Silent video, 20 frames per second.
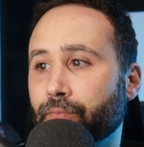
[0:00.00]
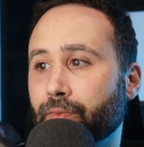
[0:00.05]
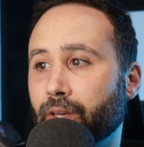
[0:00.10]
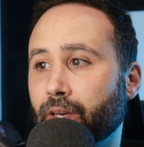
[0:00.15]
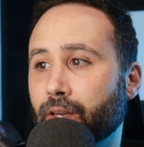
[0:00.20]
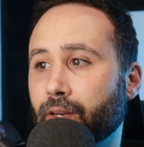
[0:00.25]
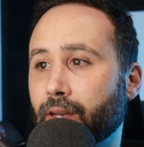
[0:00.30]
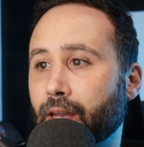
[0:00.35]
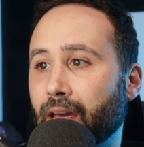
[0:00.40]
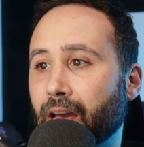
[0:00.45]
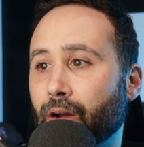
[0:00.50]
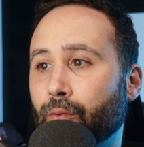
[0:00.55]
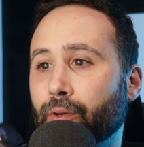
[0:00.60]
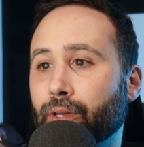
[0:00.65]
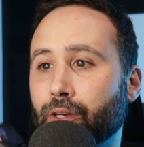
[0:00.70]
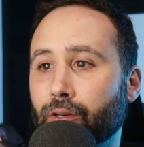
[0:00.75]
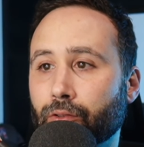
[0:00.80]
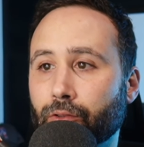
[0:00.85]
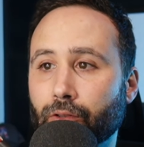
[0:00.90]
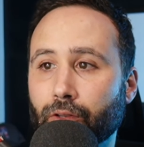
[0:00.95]
And now we
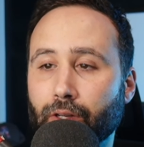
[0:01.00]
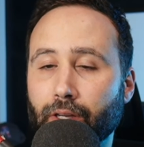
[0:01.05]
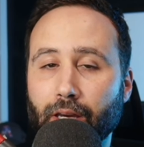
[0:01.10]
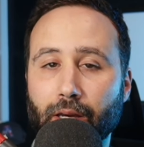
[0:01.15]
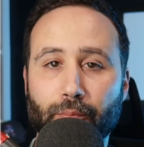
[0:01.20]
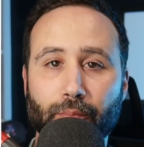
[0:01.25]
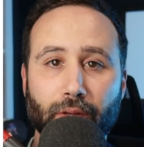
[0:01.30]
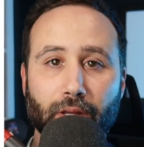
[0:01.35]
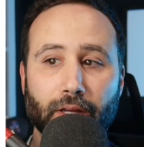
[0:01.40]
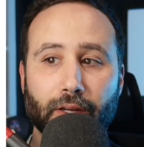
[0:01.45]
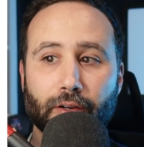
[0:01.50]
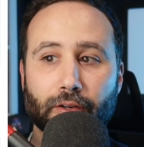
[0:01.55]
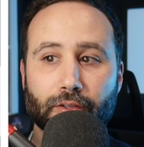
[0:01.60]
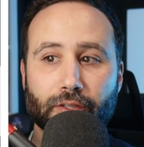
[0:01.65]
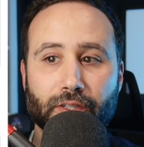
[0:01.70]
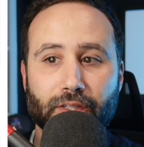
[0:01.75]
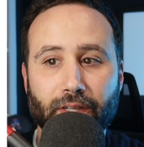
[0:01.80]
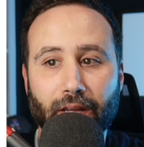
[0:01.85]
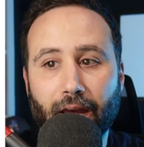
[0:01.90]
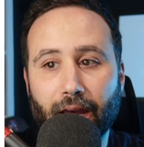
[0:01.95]
could look at player
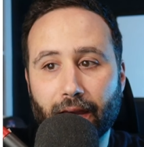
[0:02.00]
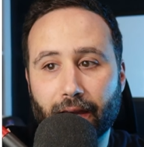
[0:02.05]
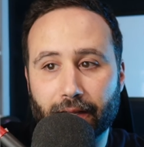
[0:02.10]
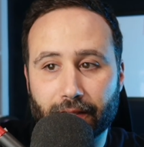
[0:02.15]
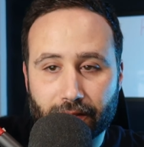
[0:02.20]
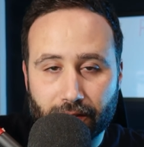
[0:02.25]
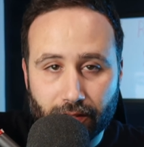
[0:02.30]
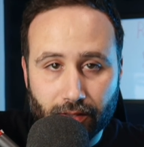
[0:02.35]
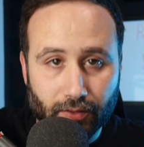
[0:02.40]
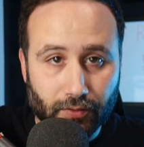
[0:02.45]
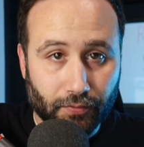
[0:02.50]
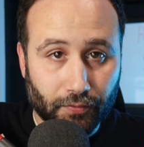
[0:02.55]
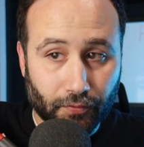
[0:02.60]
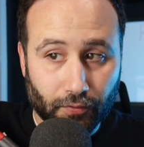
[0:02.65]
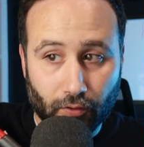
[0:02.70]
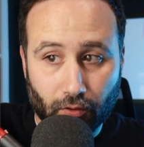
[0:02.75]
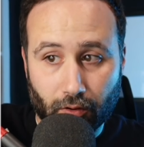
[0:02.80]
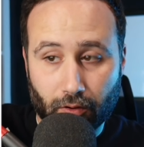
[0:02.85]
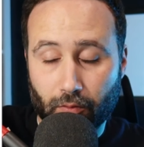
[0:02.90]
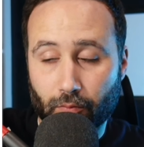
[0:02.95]
stats
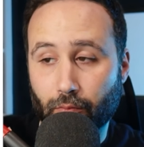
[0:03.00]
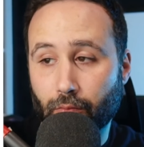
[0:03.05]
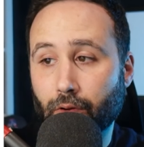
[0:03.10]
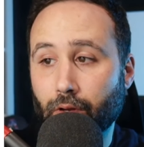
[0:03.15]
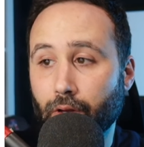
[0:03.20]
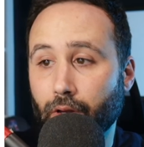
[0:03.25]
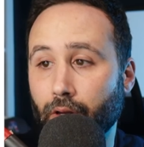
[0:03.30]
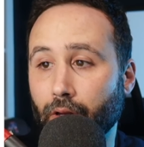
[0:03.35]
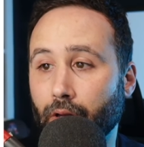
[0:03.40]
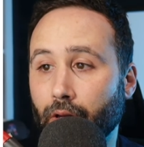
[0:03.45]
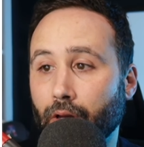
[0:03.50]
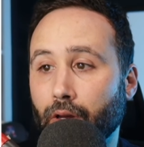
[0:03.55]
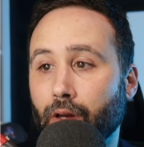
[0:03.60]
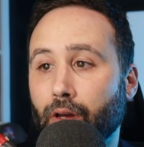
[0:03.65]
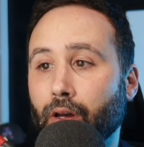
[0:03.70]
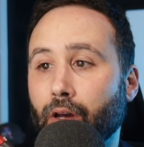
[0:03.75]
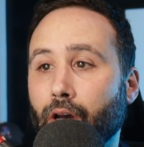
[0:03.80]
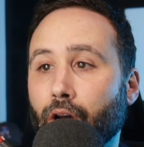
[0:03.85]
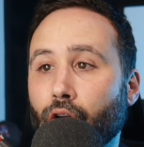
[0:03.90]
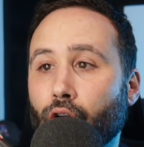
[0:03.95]
from
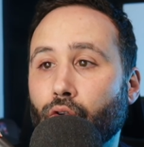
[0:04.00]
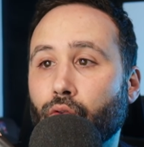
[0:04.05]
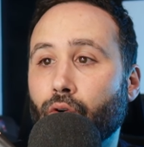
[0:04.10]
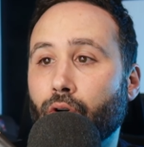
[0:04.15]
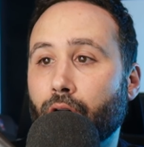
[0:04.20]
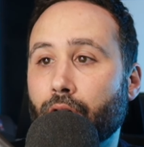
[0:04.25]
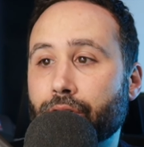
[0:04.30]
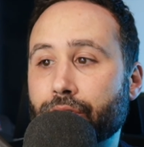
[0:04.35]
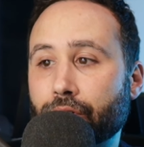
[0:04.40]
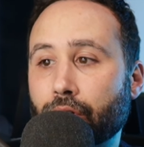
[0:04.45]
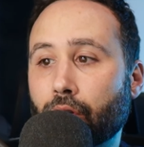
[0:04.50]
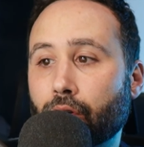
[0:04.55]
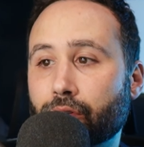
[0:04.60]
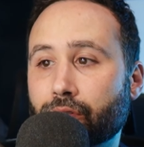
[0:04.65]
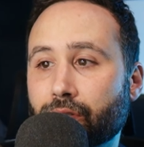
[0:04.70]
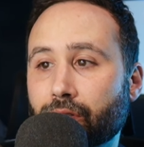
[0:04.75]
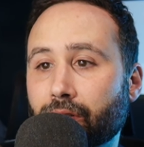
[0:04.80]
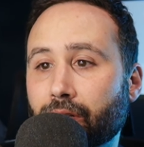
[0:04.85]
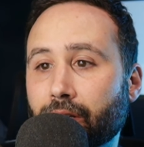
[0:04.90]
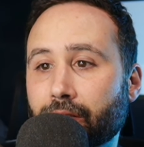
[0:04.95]
across our
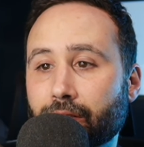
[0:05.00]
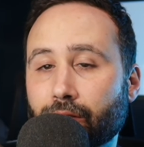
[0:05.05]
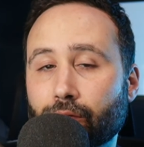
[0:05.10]
selected